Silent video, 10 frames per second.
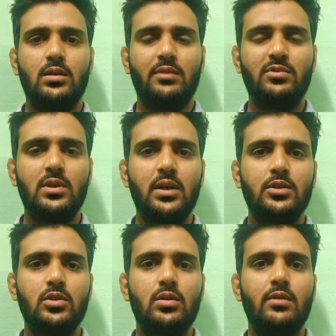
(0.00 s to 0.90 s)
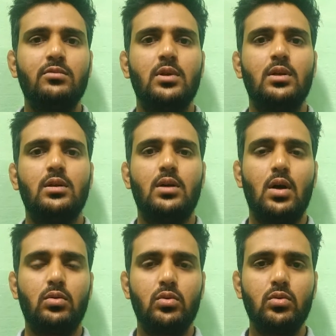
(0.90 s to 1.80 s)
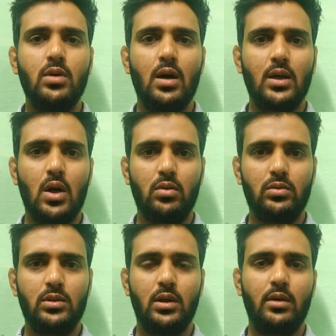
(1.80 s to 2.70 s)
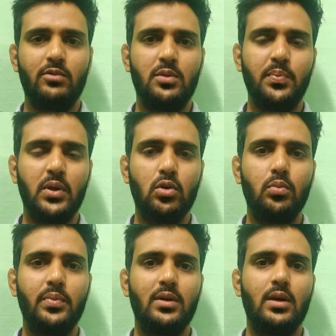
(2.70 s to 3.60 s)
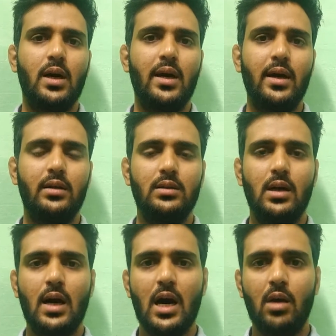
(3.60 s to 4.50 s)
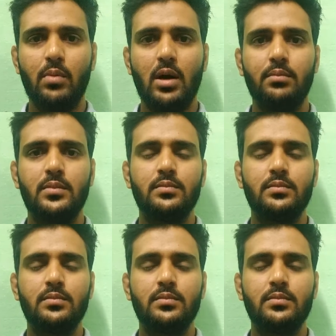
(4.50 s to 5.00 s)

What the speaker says: configuration of Outlook account with POP and IMAP.